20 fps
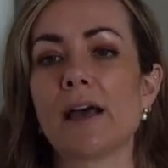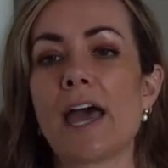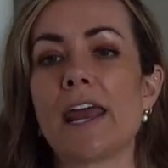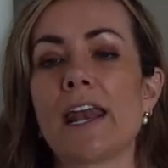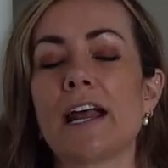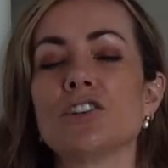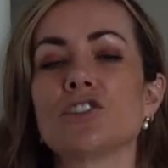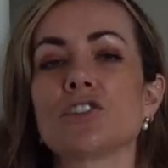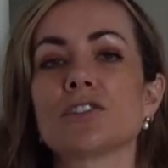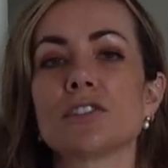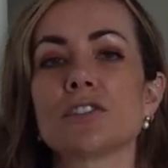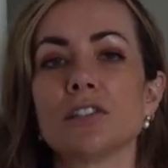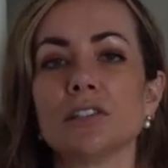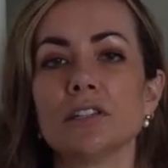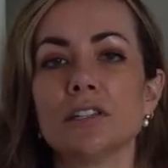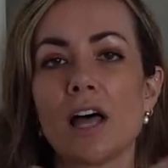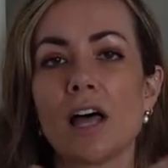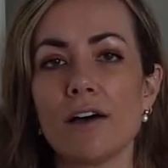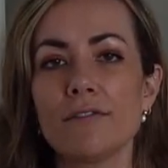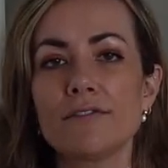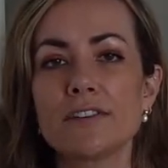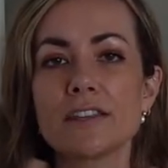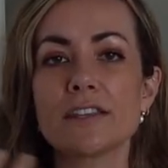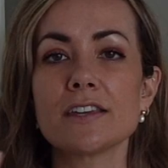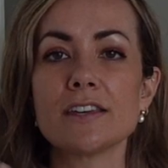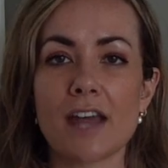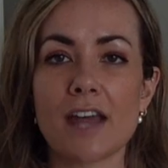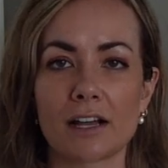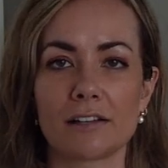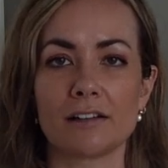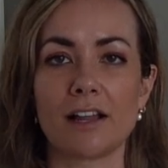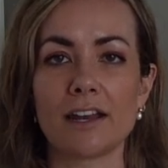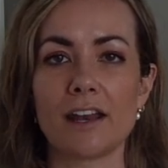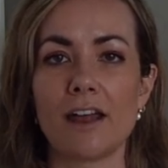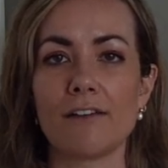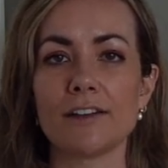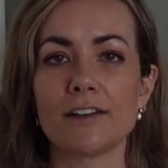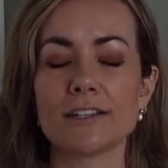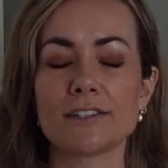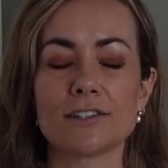and I just loved the neckline
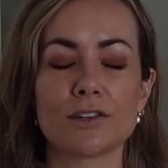of it,